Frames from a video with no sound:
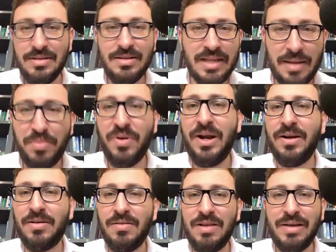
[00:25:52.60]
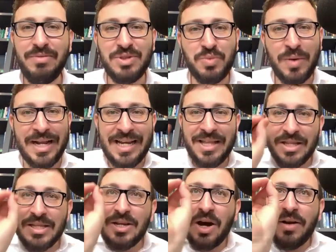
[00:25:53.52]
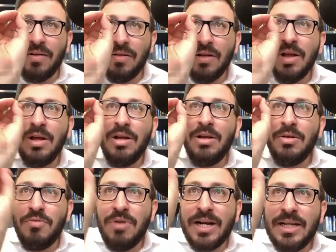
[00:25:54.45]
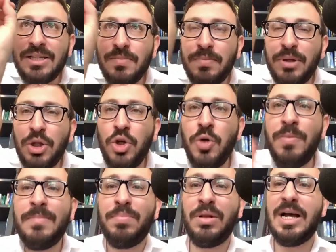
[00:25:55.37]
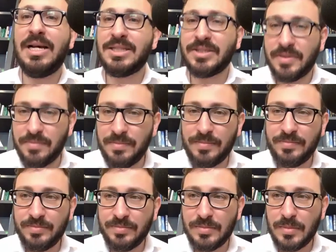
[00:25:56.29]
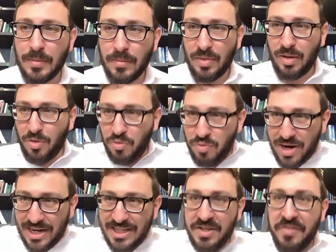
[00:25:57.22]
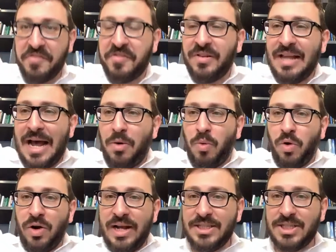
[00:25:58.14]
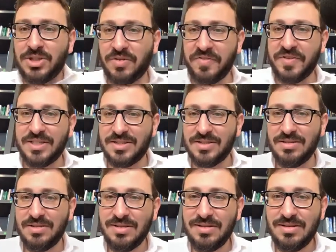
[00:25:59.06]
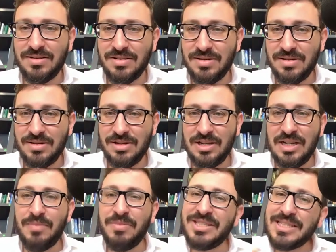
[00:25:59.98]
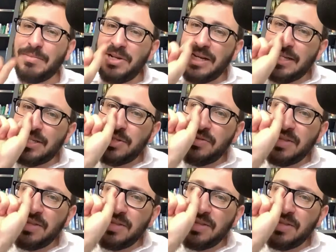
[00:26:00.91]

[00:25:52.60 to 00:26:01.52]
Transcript: that prayer. It was waiting in the tunnel, ready to bloom and blossom, ready to flower and surface. But someone needed to do